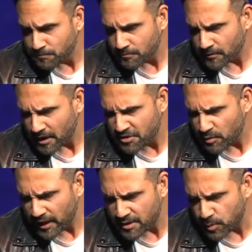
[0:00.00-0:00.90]
he
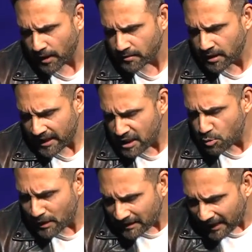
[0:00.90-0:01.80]
realized what? He
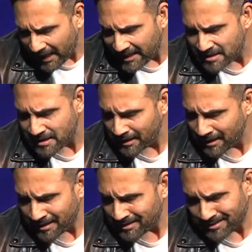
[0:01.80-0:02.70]
realized,
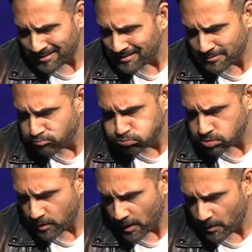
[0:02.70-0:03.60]

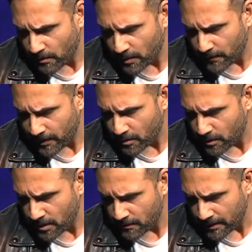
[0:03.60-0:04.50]
where am
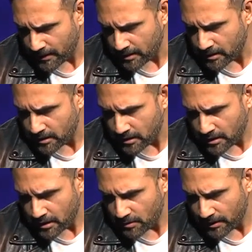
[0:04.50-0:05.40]
I here?
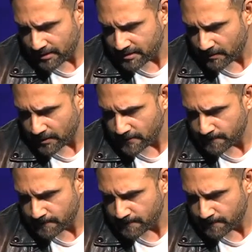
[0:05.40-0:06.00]
He realized something.